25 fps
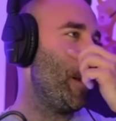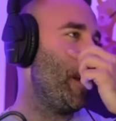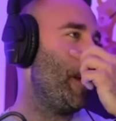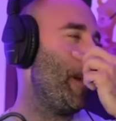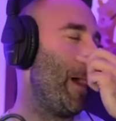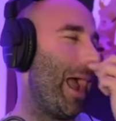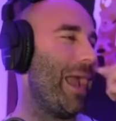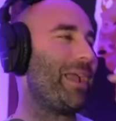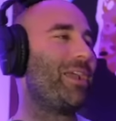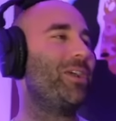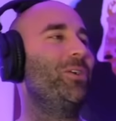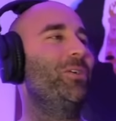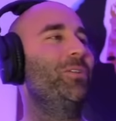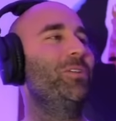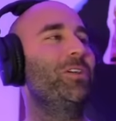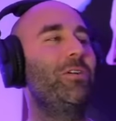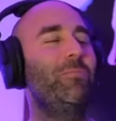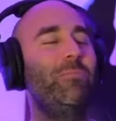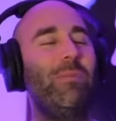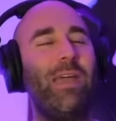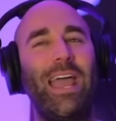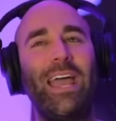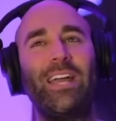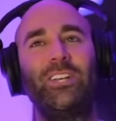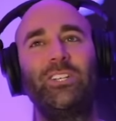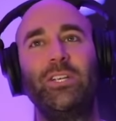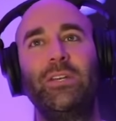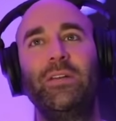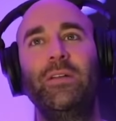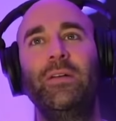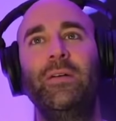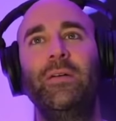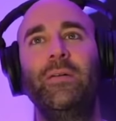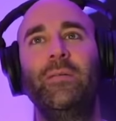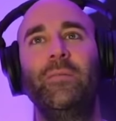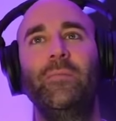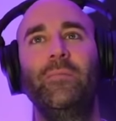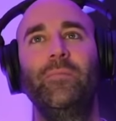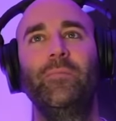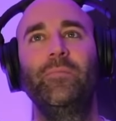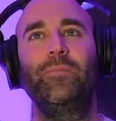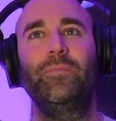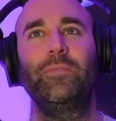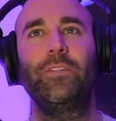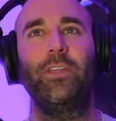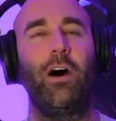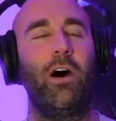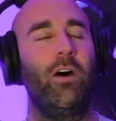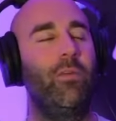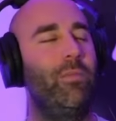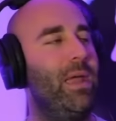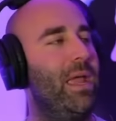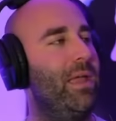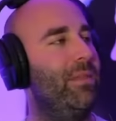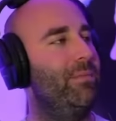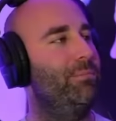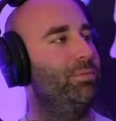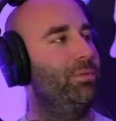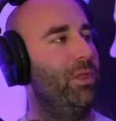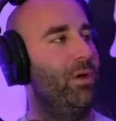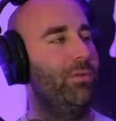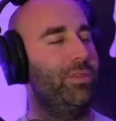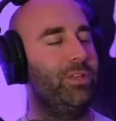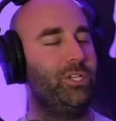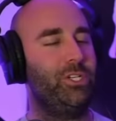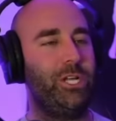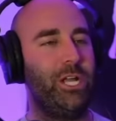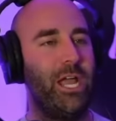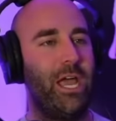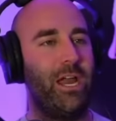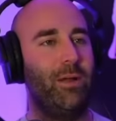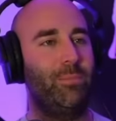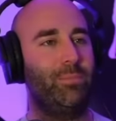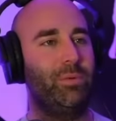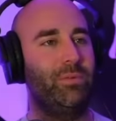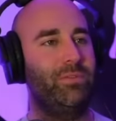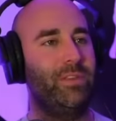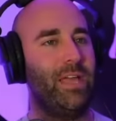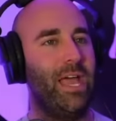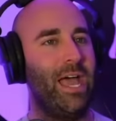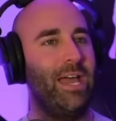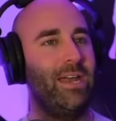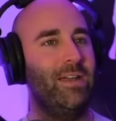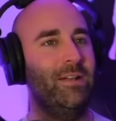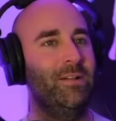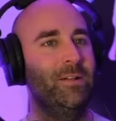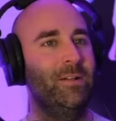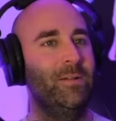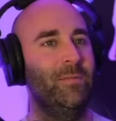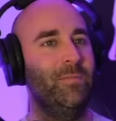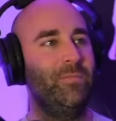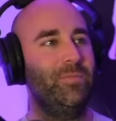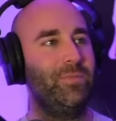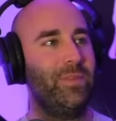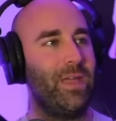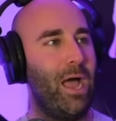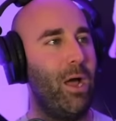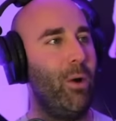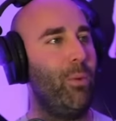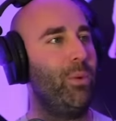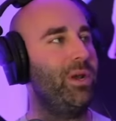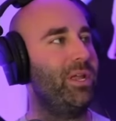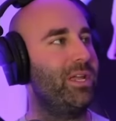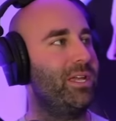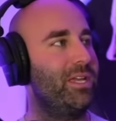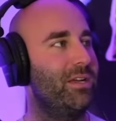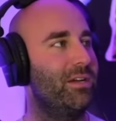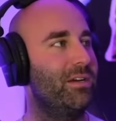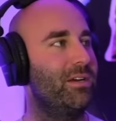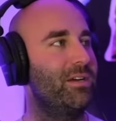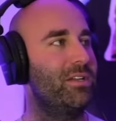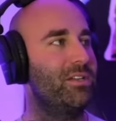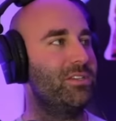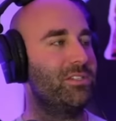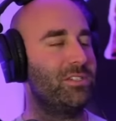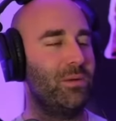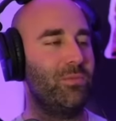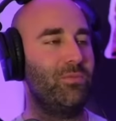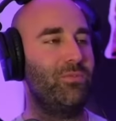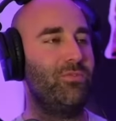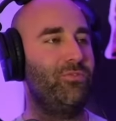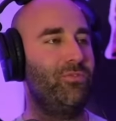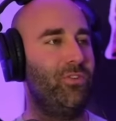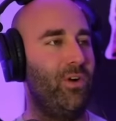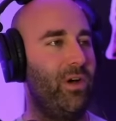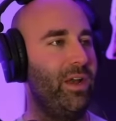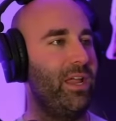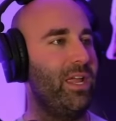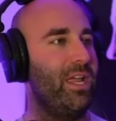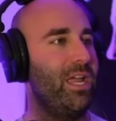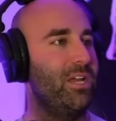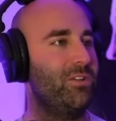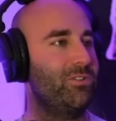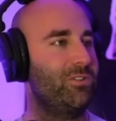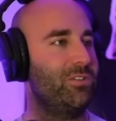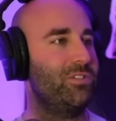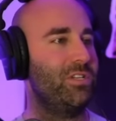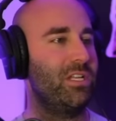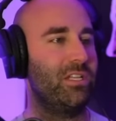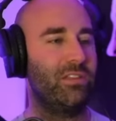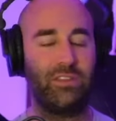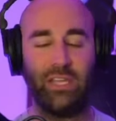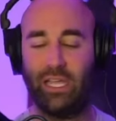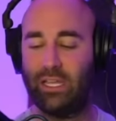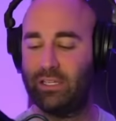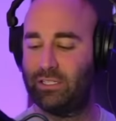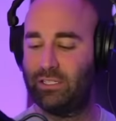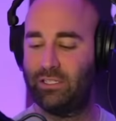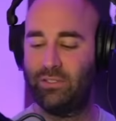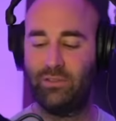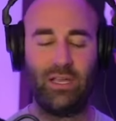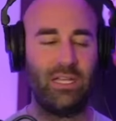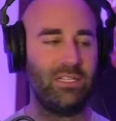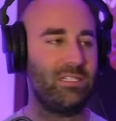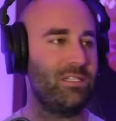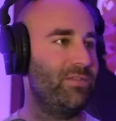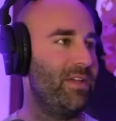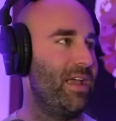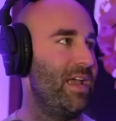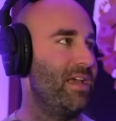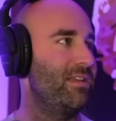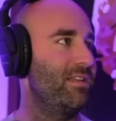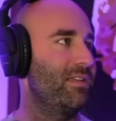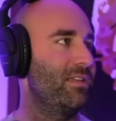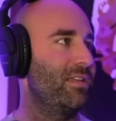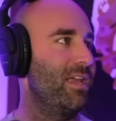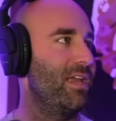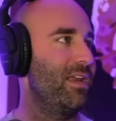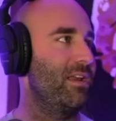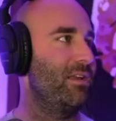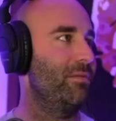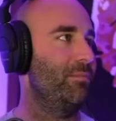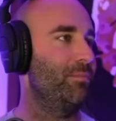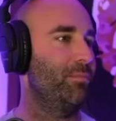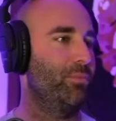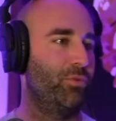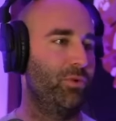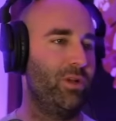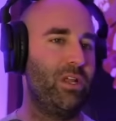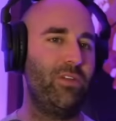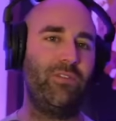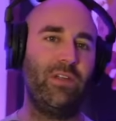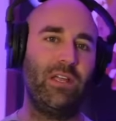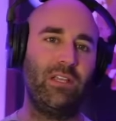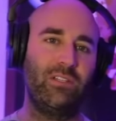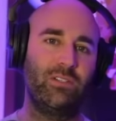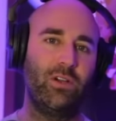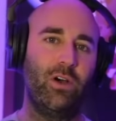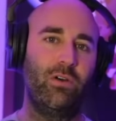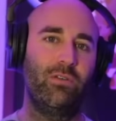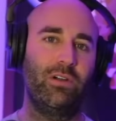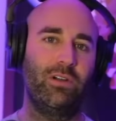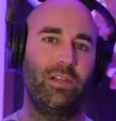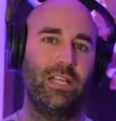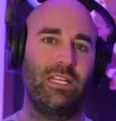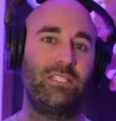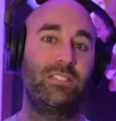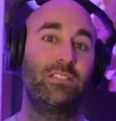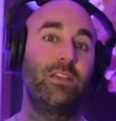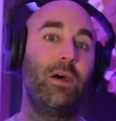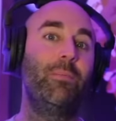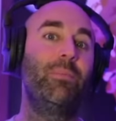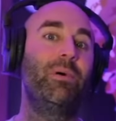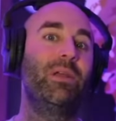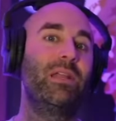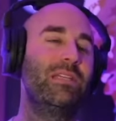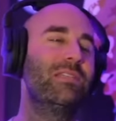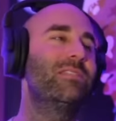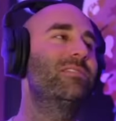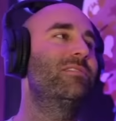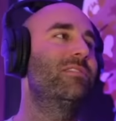I can only imagine. Oh man, blow the chat up with that. I want to hear some funny, interesting things that you guys have had to get briefings over that somebody's